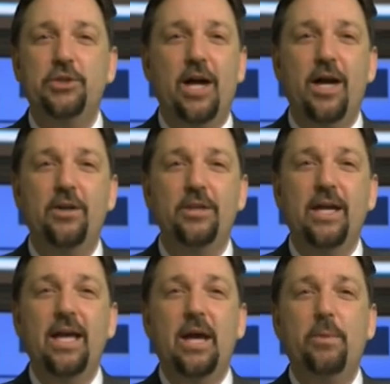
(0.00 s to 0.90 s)
child,
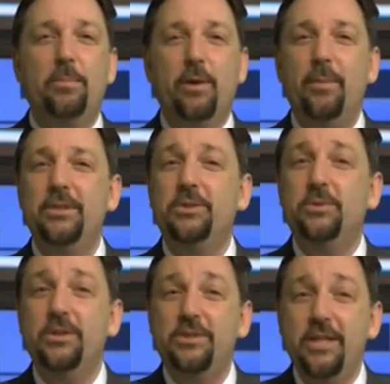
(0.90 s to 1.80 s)
and we promise to
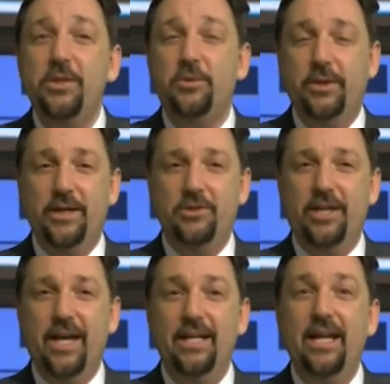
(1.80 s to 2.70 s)
continue to
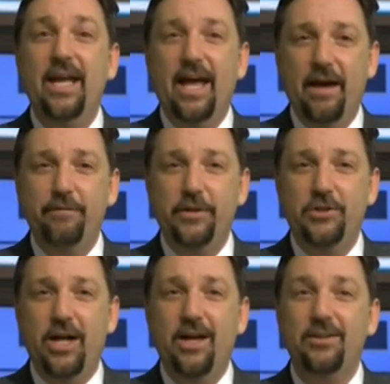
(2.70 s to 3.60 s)
educate every
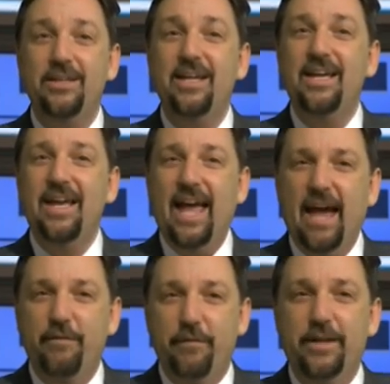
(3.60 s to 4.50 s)
child,
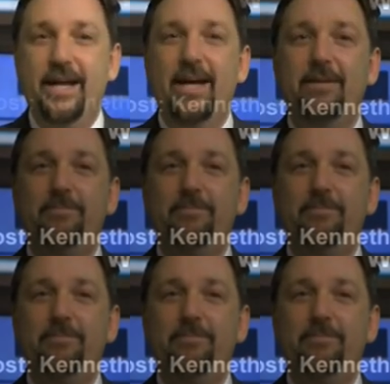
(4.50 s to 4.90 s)
every day.